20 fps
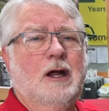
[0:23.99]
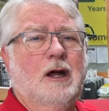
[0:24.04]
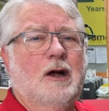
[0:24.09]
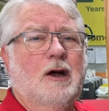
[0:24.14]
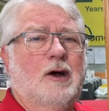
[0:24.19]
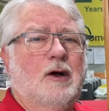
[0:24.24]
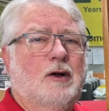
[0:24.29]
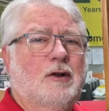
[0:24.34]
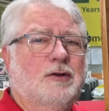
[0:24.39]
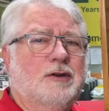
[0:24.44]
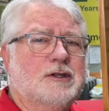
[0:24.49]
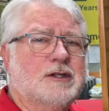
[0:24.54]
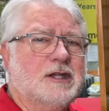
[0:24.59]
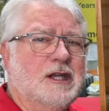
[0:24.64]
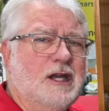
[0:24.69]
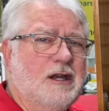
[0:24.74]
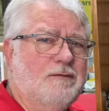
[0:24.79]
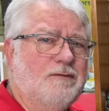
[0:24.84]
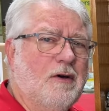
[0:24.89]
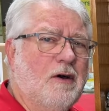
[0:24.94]
all the
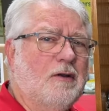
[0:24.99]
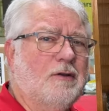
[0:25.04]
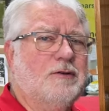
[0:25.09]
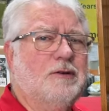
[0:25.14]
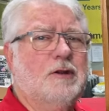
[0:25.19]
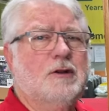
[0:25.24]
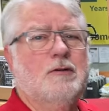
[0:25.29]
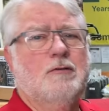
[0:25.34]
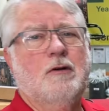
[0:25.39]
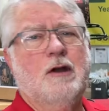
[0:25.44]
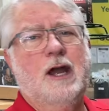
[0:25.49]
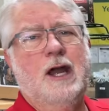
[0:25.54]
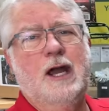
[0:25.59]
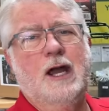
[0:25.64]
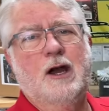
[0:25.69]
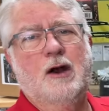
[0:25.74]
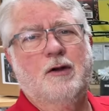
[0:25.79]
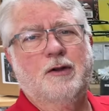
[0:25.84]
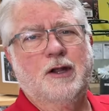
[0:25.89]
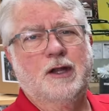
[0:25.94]
seed falling to the
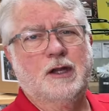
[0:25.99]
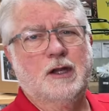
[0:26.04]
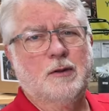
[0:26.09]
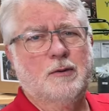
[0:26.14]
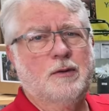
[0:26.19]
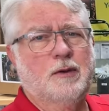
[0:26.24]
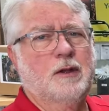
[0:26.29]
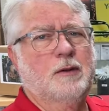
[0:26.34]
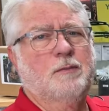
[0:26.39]
ground and